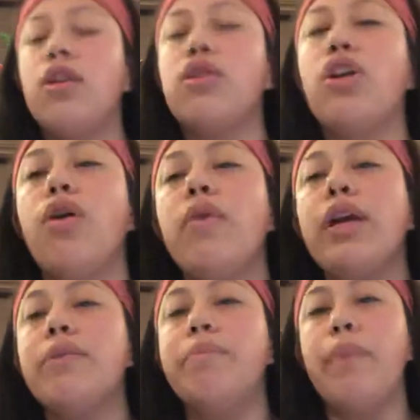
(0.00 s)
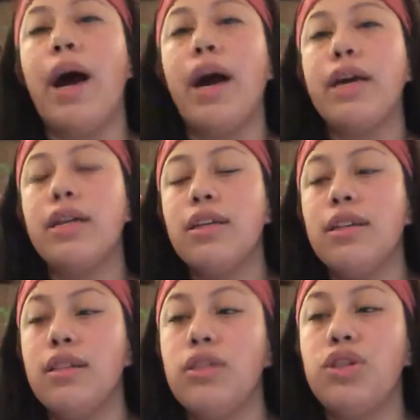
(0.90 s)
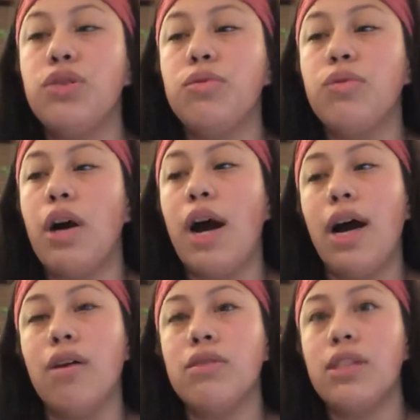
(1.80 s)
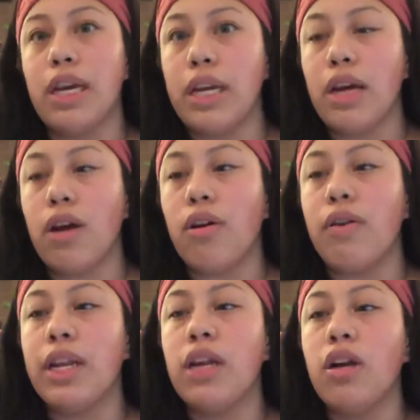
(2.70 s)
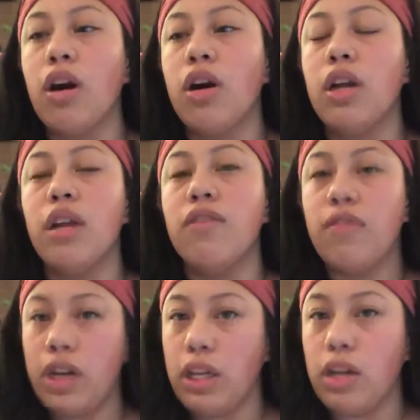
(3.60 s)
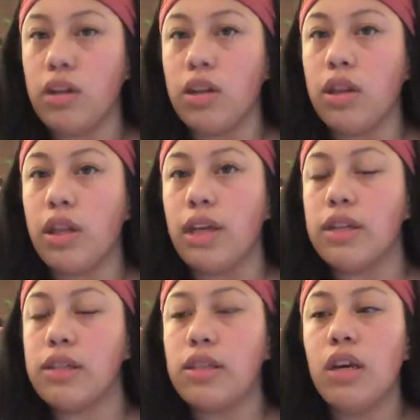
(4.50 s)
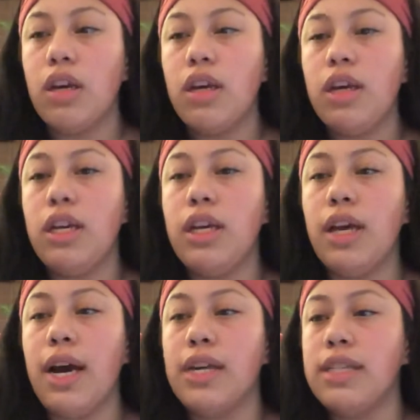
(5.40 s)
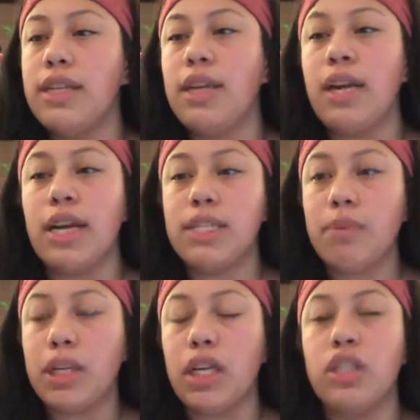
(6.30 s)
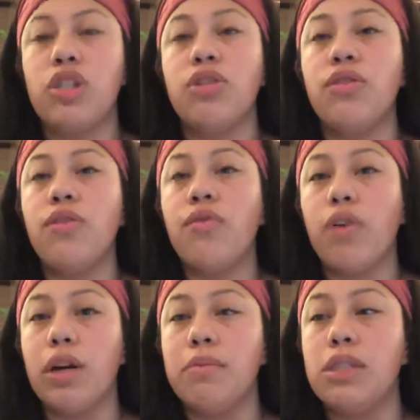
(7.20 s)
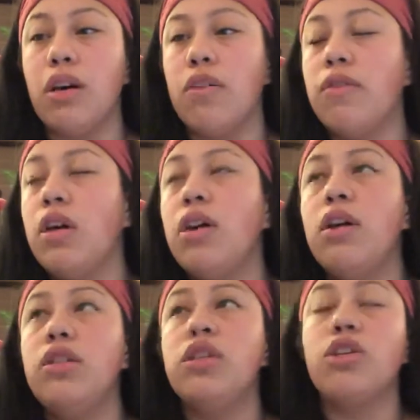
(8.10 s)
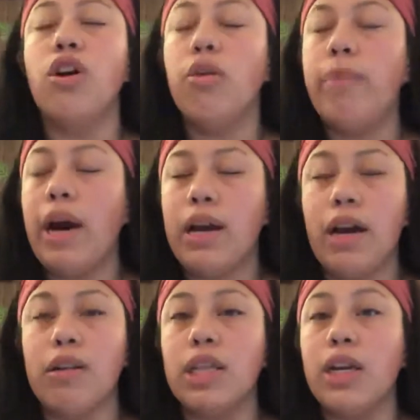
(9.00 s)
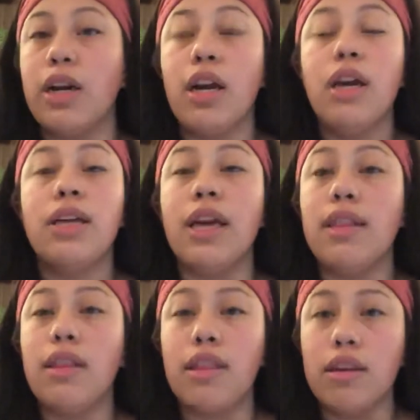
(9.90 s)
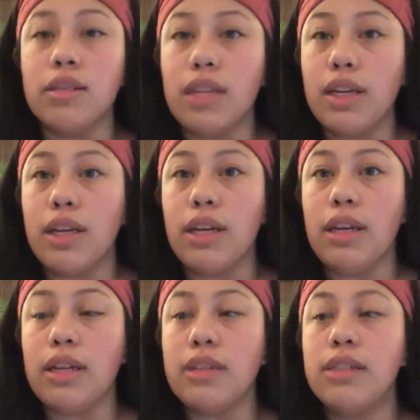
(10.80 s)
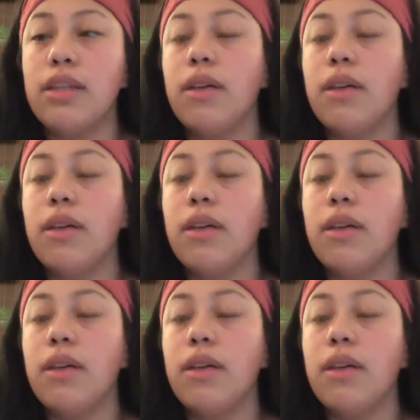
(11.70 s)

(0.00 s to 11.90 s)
going back into a house that he had already gone and finding good things. He has an expectation for himself to go back out there, get the things that he needs,